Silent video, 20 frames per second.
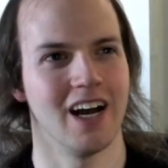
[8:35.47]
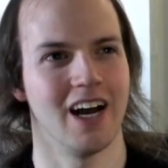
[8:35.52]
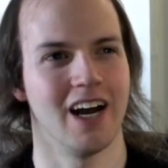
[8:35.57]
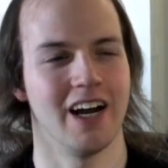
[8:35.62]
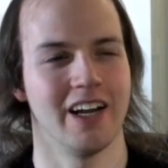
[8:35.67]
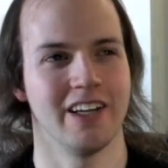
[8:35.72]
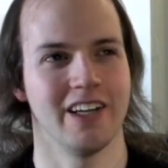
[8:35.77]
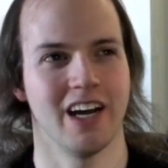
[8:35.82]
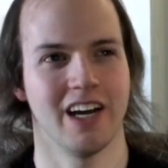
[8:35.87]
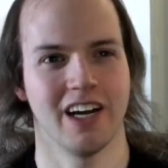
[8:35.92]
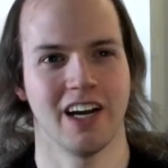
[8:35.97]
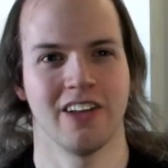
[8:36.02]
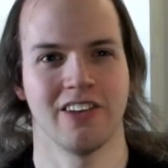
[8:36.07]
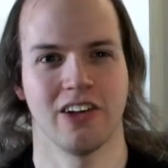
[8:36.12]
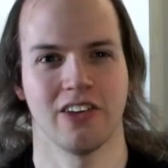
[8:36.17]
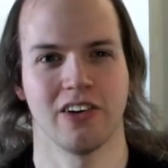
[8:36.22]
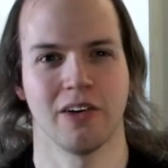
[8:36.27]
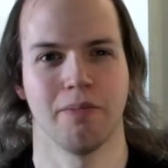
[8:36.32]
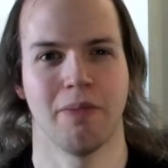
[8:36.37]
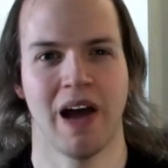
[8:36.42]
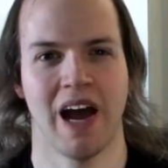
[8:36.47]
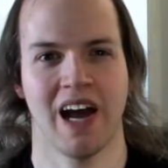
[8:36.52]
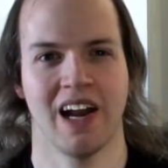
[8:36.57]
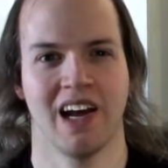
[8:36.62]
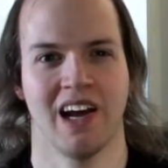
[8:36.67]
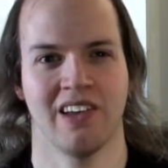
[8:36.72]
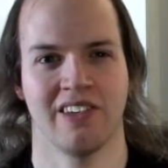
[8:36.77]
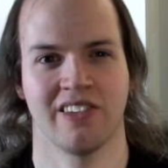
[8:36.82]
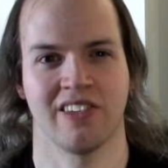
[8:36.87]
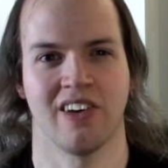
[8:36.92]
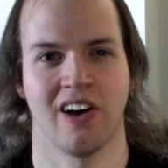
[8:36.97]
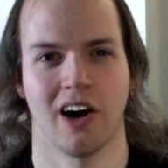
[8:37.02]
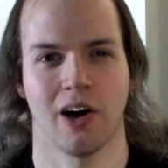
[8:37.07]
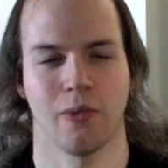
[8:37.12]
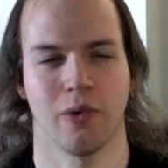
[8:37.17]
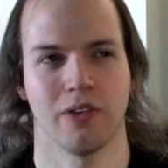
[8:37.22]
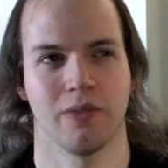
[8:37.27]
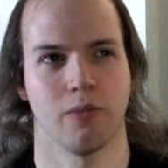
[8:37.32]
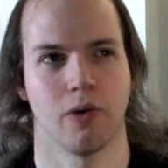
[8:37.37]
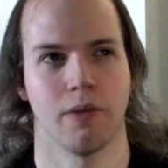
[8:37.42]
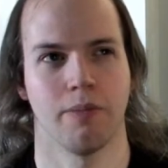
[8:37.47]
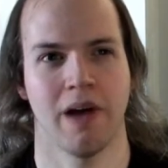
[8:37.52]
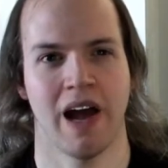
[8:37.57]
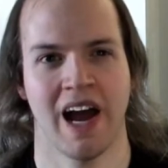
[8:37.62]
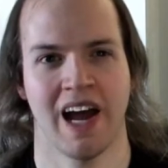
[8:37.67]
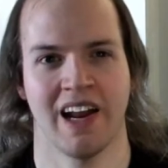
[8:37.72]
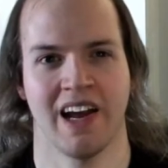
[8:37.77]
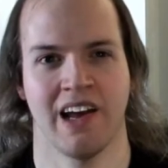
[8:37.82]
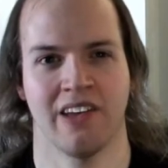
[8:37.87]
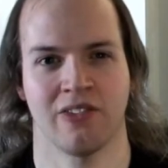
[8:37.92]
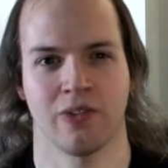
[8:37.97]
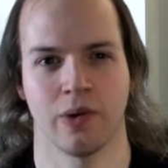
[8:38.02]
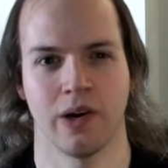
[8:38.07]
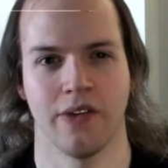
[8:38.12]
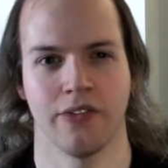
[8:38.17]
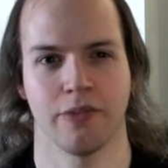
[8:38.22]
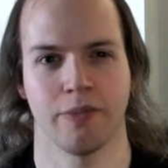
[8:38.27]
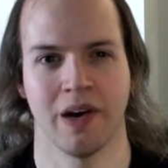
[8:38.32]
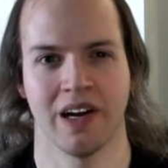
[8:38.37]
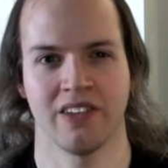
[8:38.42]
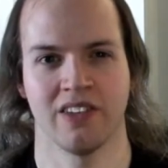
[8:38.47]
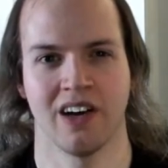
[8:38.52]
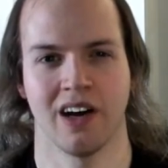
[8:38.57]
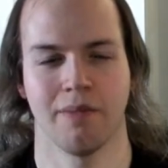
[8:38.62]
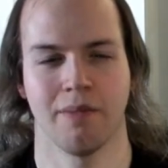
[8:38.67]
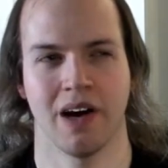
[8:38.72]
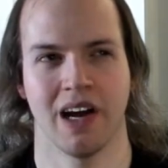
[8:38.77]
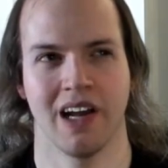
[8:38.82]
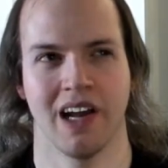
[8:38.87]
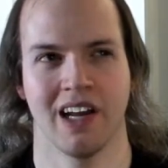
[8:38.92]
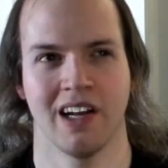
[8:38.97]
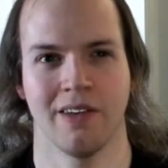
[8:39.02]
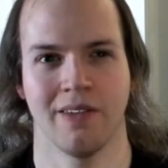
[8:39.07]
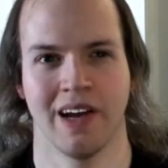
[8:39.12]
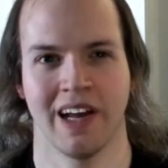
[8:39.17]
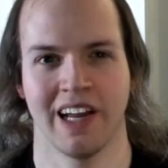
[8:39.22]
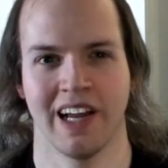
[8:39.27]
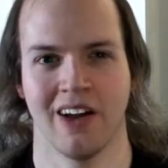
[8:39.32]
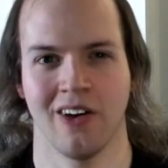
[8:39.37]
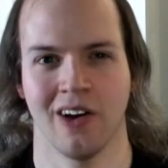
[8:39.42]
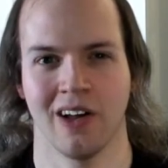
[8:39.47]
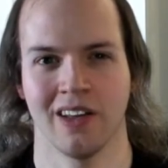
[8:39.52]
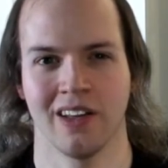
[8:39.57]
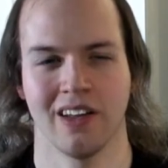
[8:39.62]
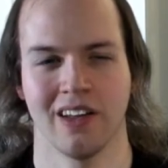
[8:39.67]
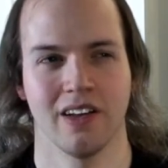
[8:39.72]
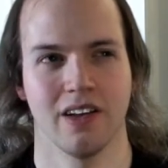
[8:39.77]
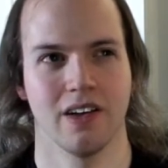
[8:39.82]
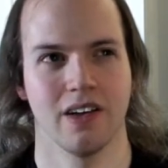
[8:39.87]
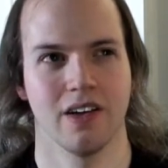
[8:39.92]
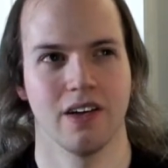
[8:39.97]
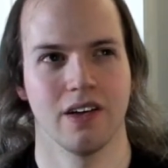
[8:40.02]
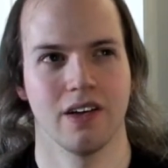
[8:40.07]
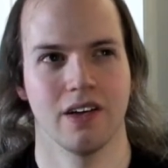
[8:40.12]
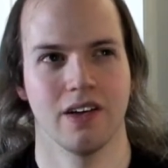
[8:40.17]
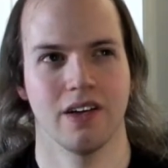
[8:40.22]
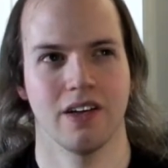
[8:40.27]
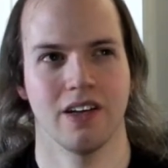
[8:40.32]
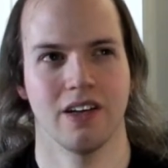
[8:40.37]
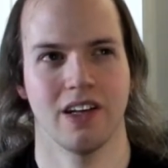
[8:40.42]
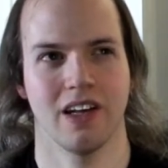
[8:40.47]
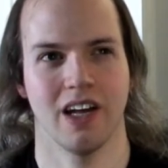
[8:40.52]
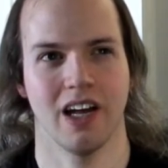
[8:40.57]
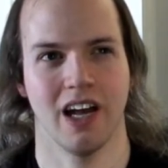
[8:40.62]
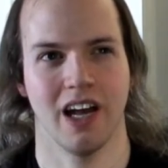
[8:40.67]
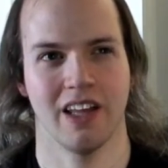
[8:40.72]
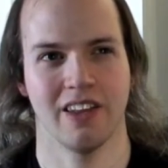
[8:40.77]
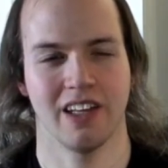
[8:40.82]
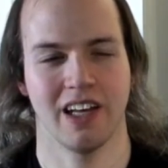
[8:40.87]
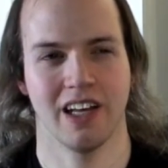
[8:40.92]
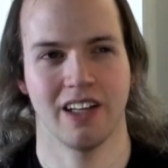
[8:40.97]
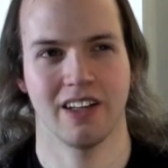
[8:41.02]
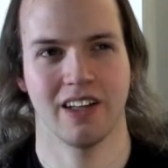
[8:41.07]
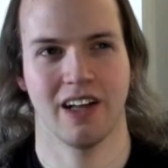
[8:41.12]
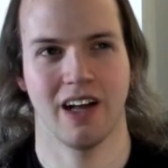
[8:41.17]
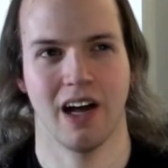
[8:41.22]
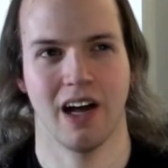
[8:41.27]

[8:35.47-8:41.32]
Yet another badass song with more badass riffs done by Eddie Van Halen. And then,